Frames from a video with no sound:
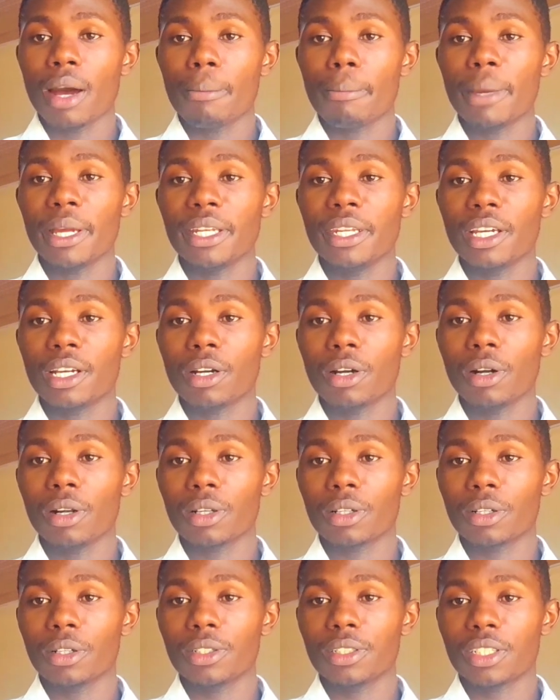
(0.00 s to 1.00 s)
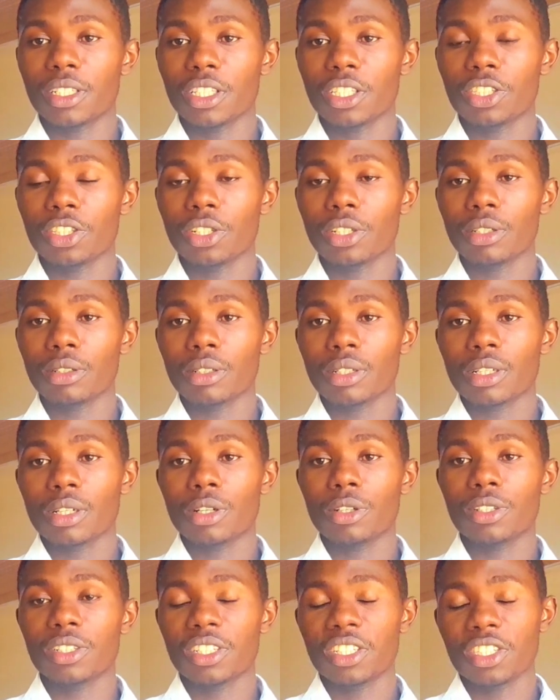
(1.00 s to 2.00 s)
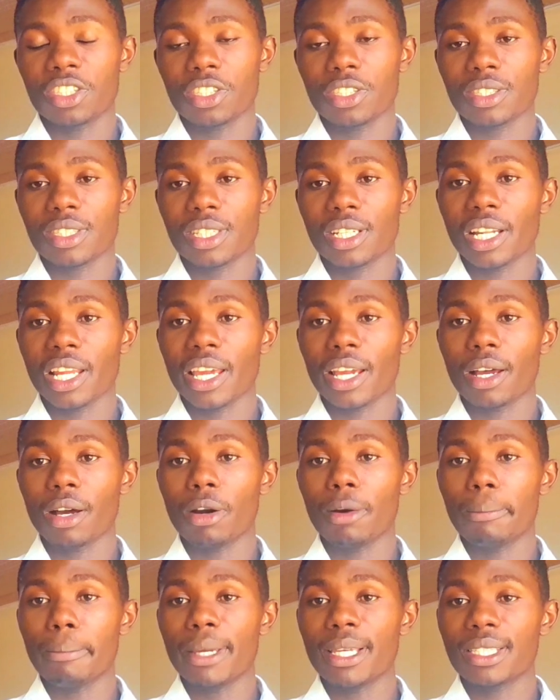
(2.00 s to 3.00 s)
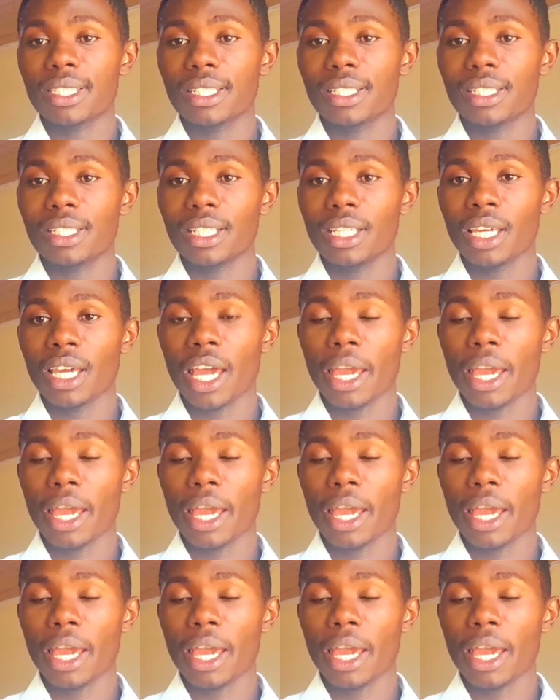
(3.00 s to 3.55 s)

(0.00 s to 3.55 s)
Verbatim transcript: medical condition, conditions like obesity,